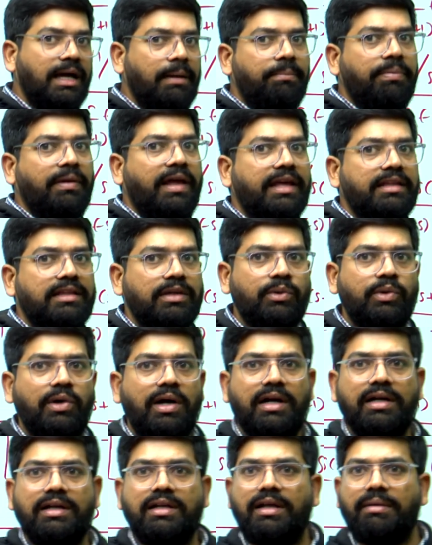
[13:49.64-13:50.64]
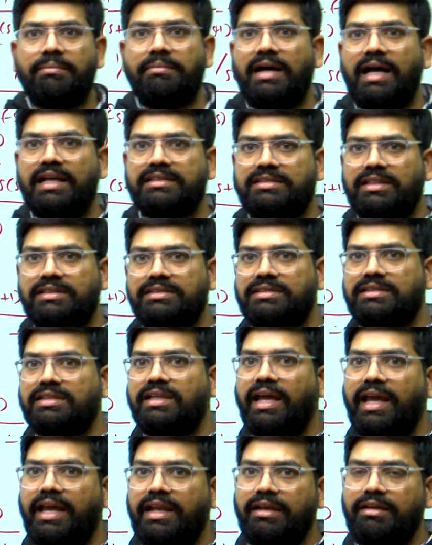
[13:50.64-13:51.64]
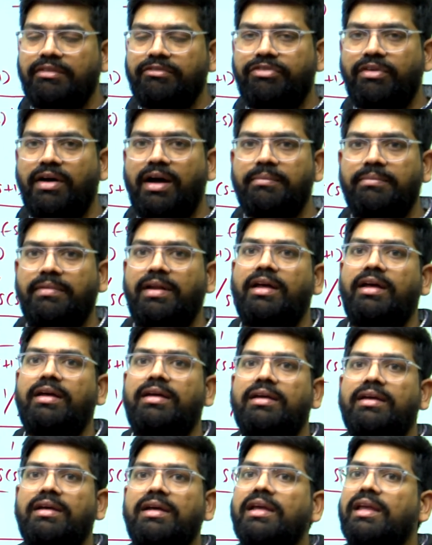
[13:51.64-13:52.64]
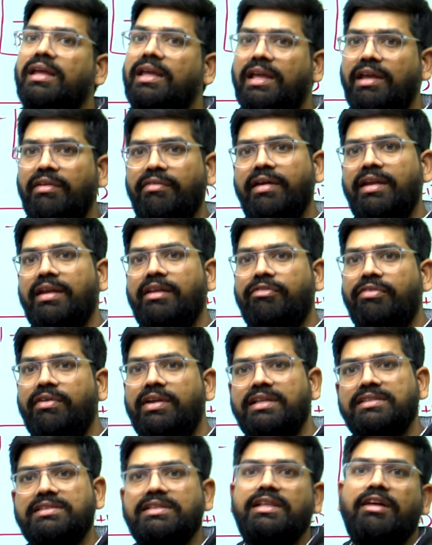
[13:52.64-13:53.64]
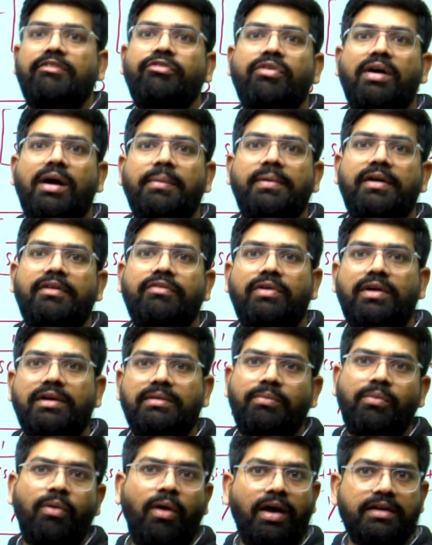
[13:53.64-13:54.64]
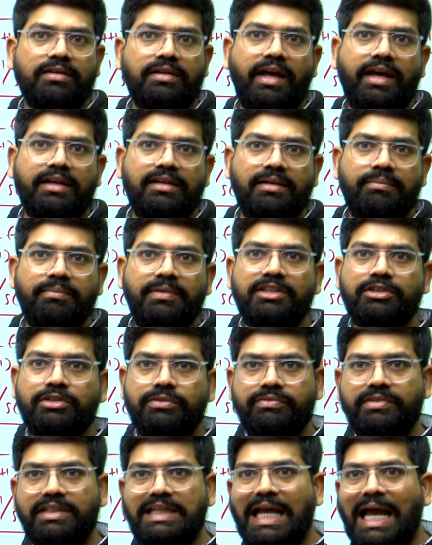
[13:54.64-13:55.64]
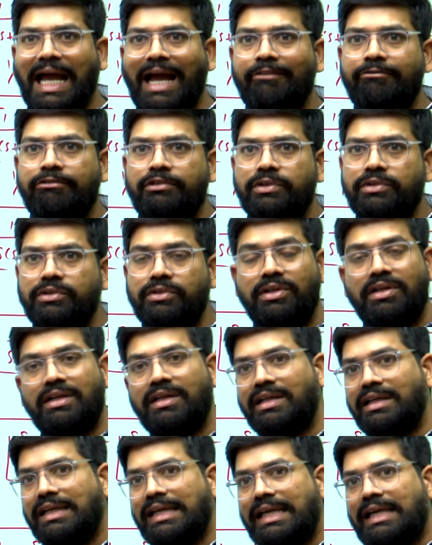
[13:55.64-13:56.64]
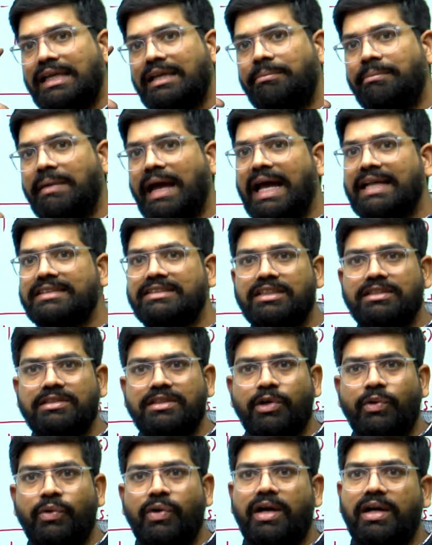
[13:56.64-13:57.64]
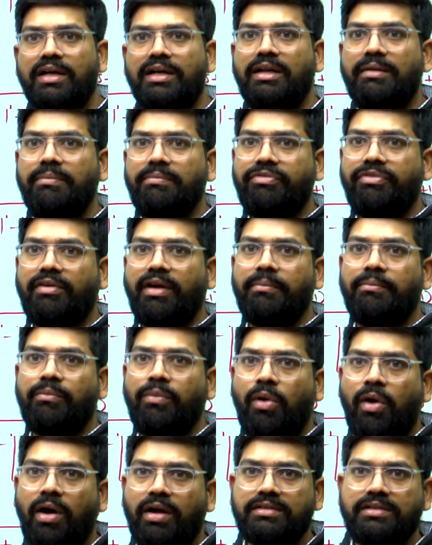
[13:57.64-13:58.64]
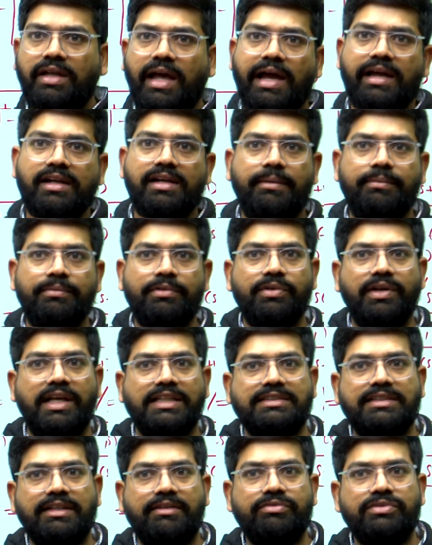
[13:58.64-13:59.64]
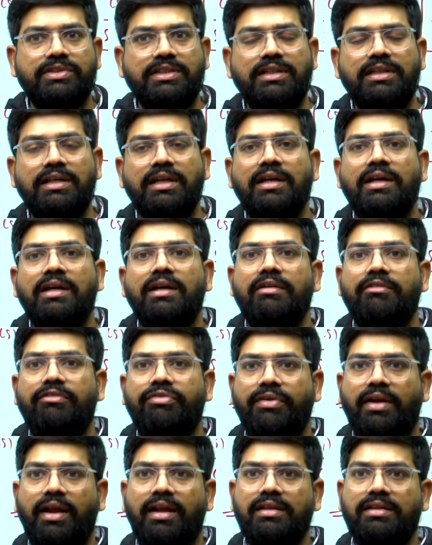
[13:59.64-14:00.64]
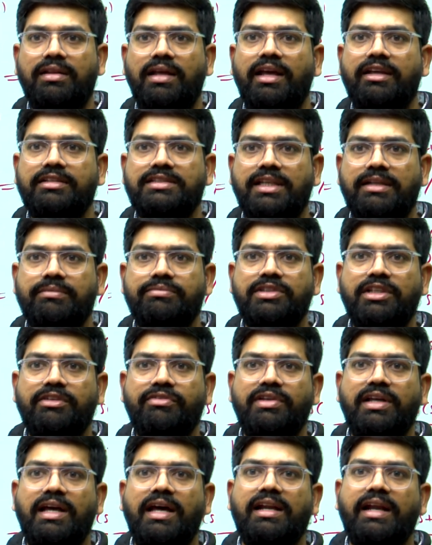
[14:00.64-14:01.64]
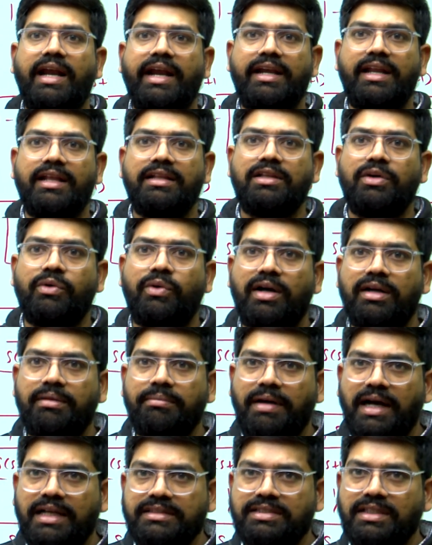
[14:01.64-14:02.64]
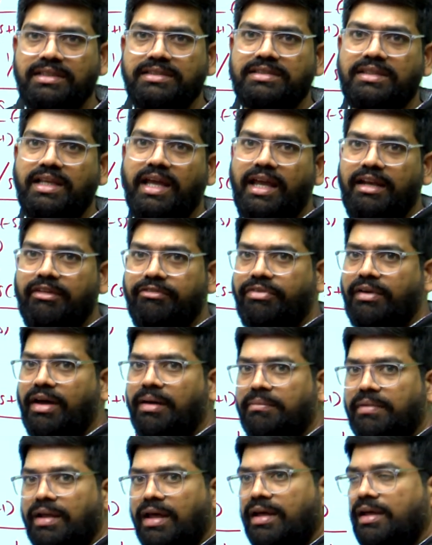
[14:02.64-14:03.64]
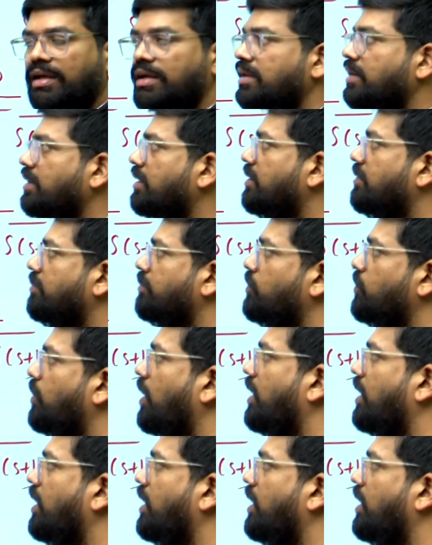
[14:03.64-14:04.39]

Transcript: apply the what Mason's gain formula, even if it is in the form of what block diagram. Means we have to imagine the what from block diagram to SFG. From the SFG, we are writing the what Mason's gain formula. Move